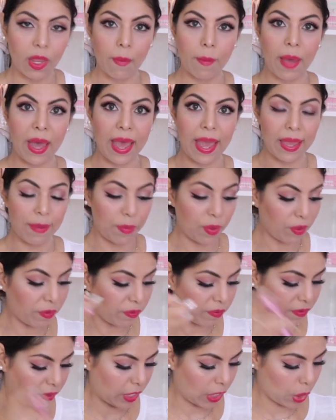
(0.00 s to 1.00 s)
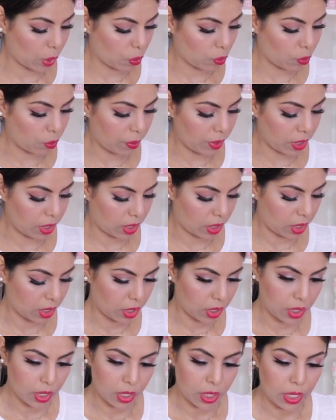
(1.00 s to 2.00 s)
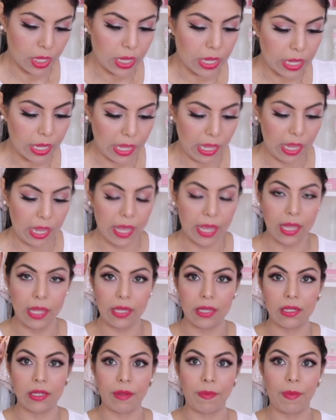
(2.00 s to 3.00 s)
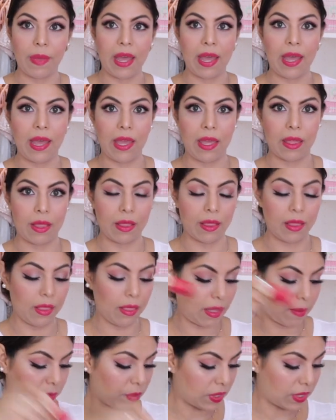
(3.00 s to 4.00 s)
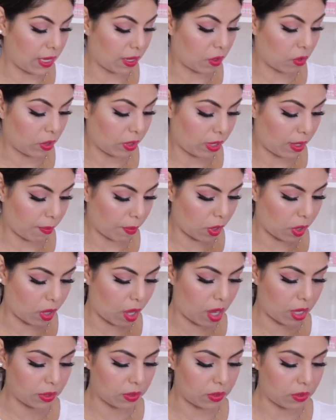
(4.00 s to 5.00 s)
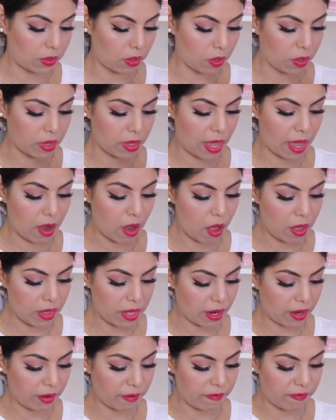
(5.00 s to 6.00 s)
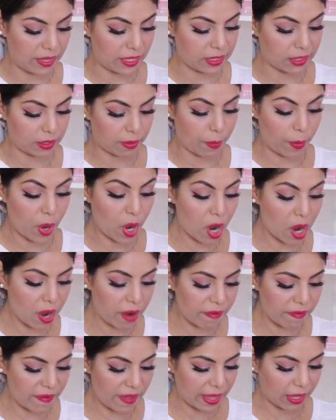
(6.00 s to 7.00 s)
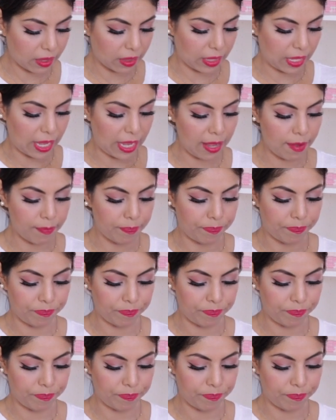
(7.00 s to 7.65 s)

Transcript: my perfume, and my lipstick or lip gloss. So that all there fits perfectly.